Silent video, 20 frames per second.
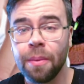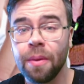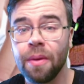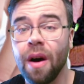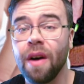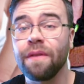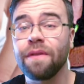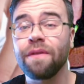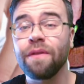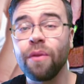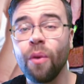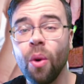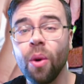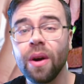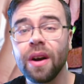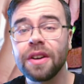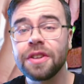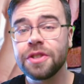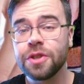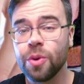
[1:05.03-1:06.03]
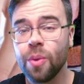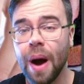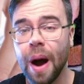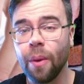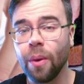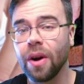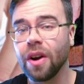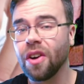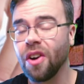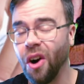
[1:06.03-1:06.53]
of 4
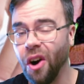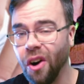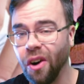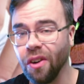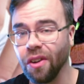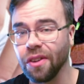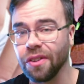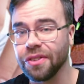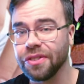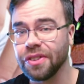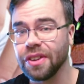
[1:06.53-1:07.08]
2-hour calls.